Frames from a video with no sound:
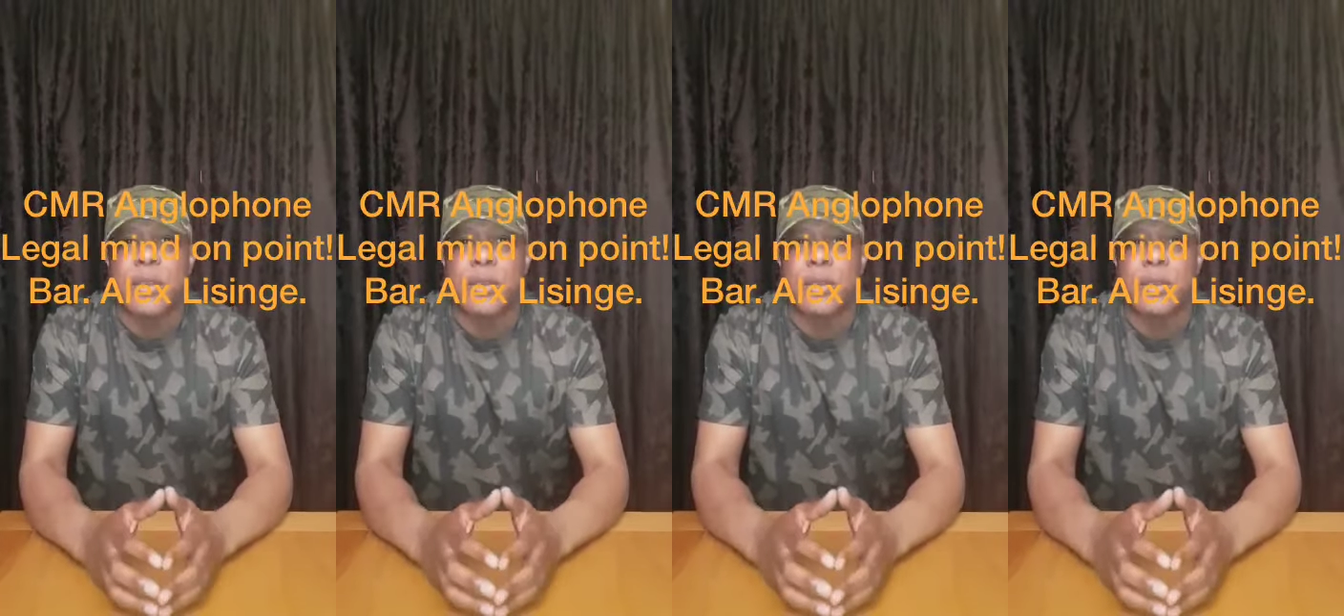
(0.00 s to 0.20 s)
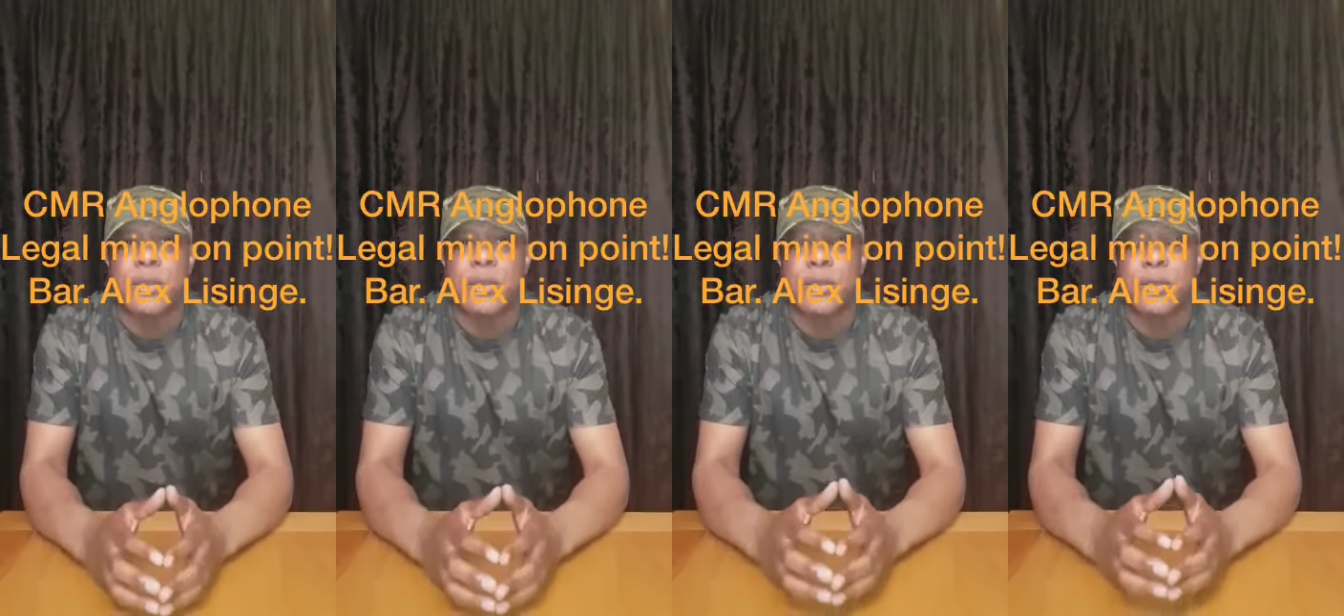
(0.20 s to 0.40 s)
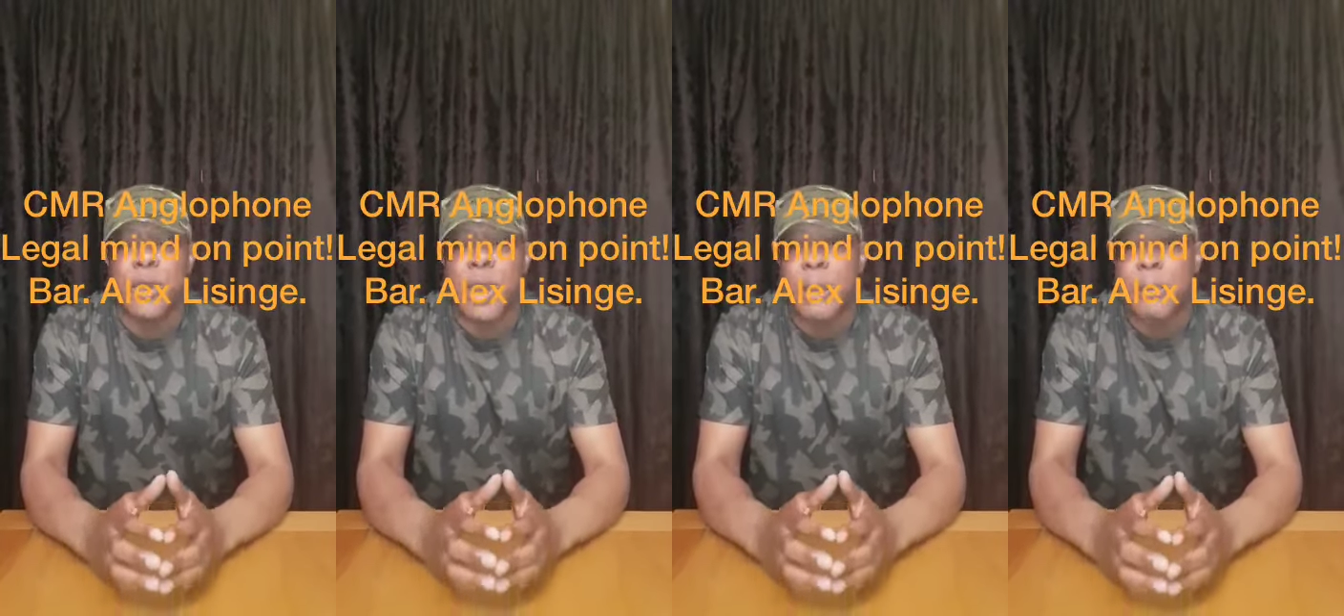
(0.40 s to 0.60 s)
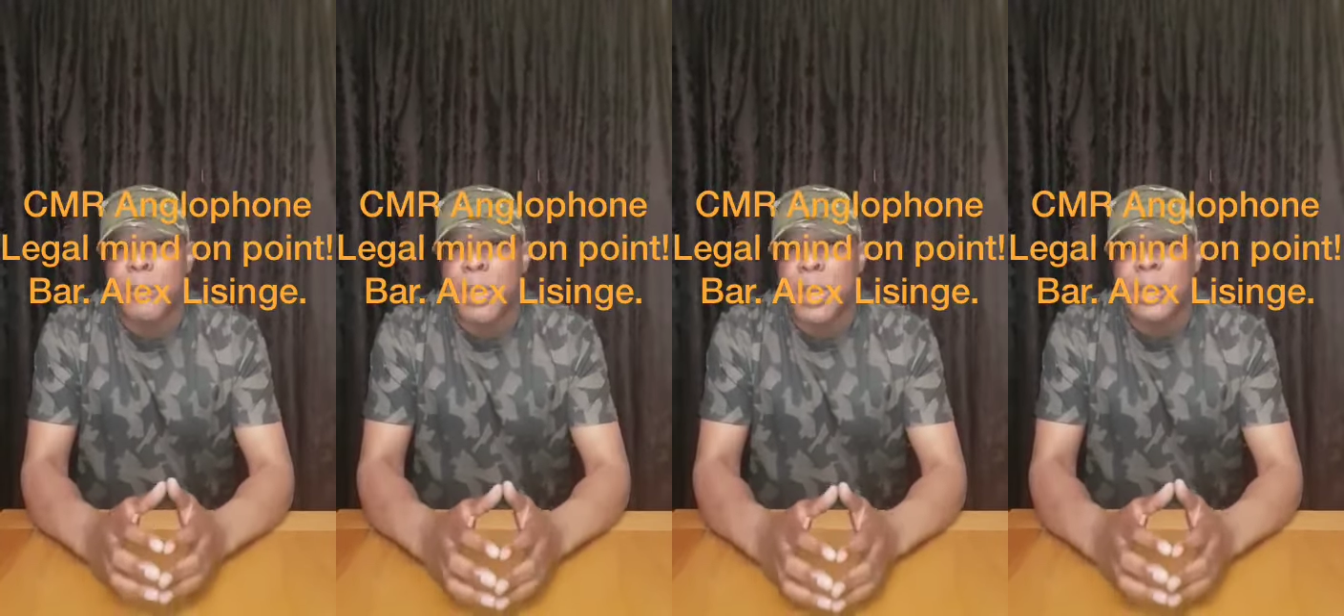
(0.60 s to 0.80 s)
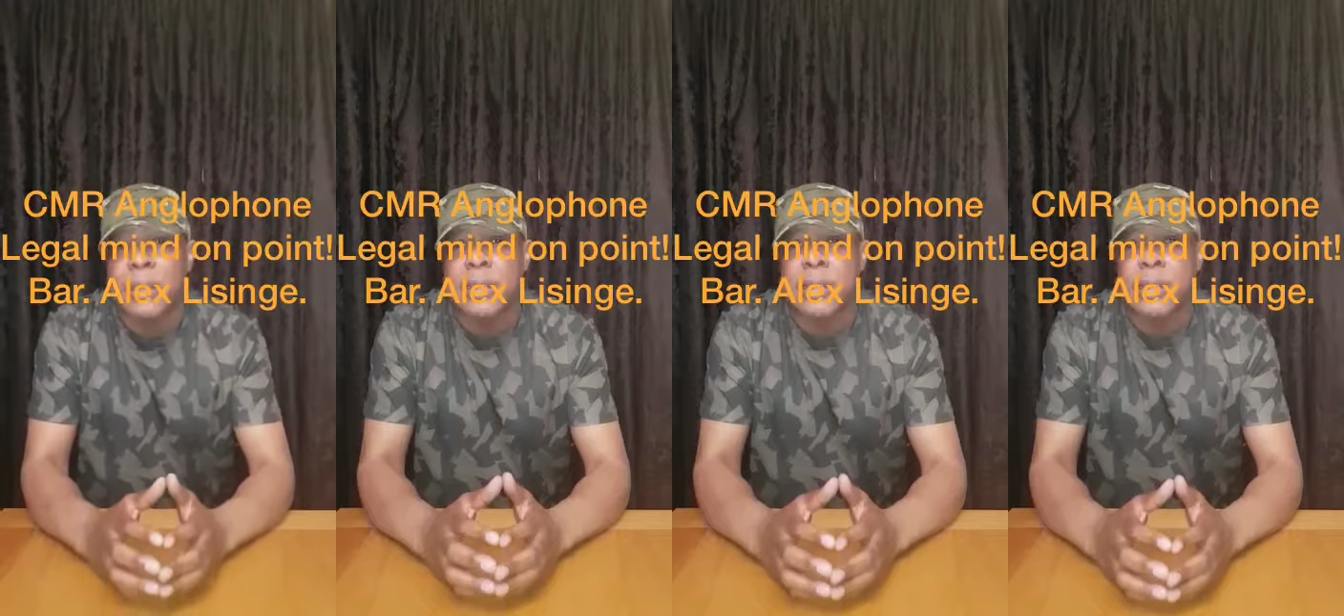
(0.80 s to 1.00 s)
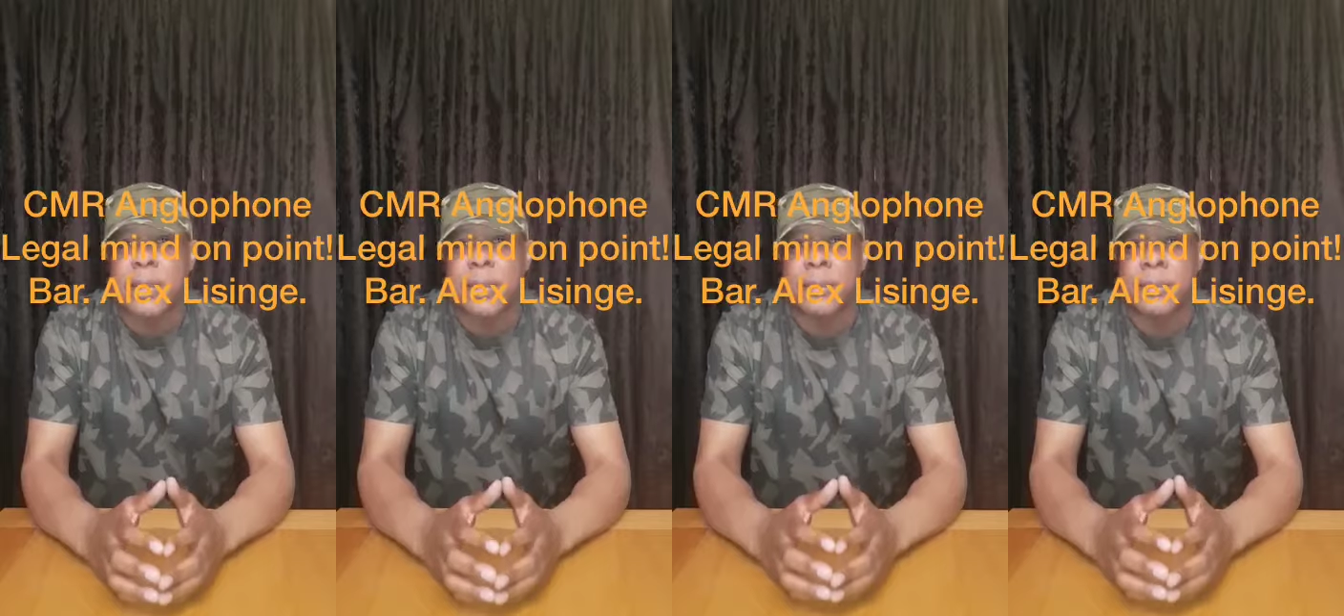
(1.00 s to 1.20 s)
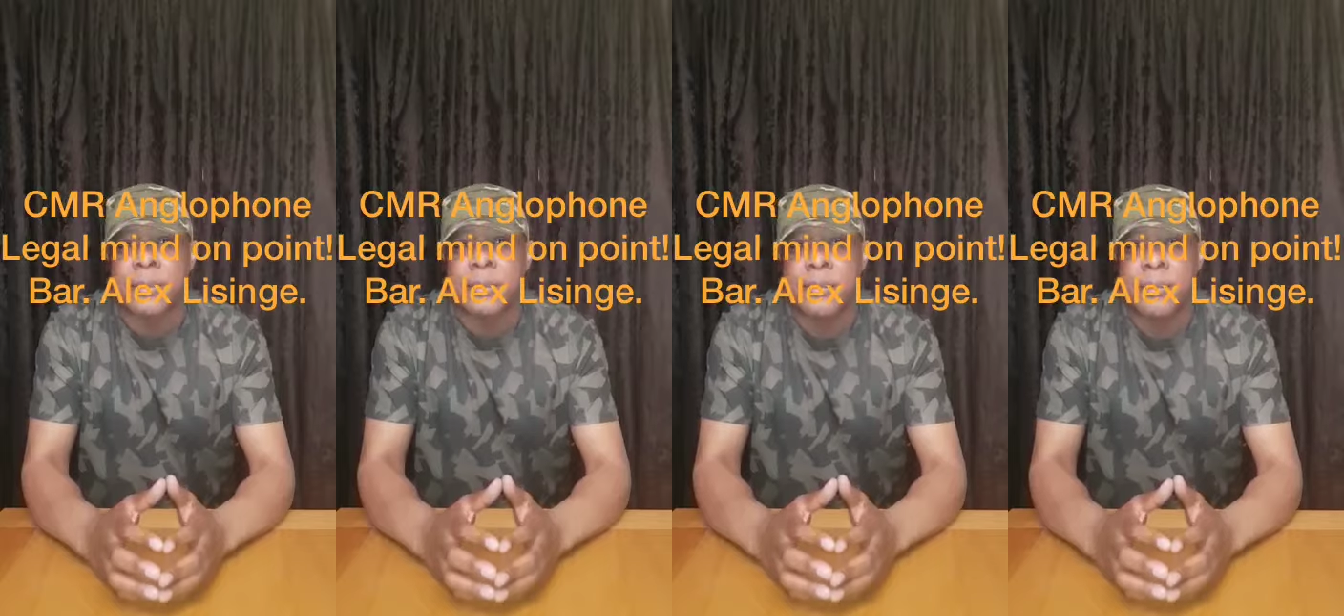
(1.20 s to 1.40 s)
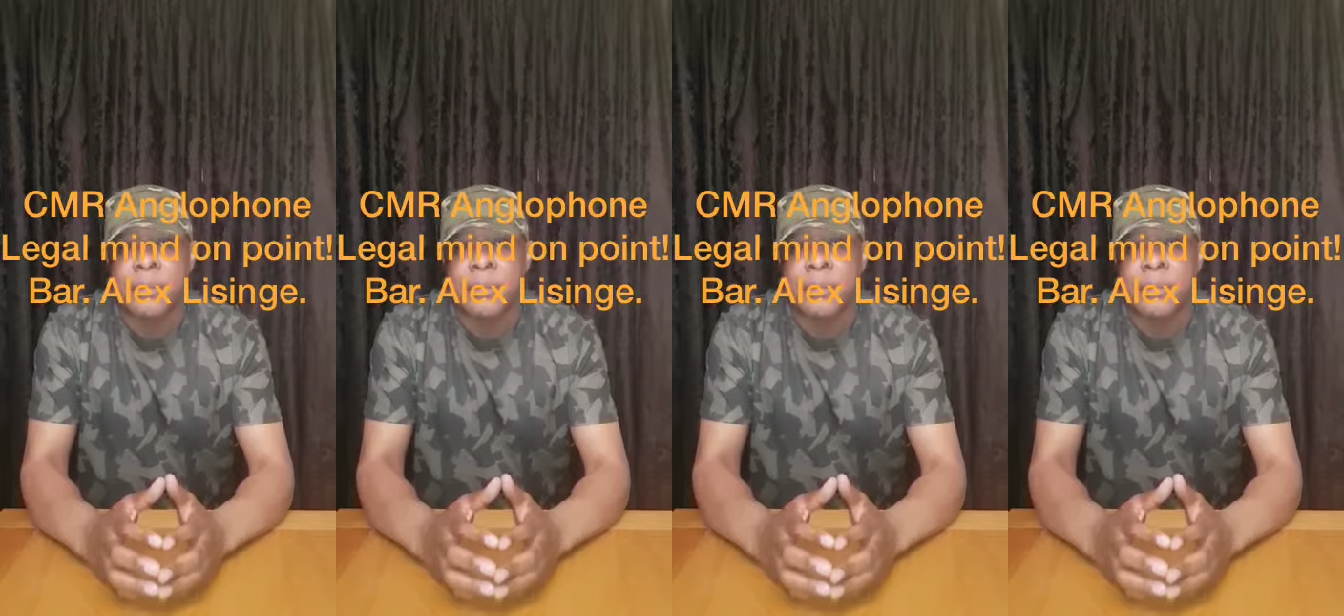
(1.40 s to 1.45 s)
countries, for America.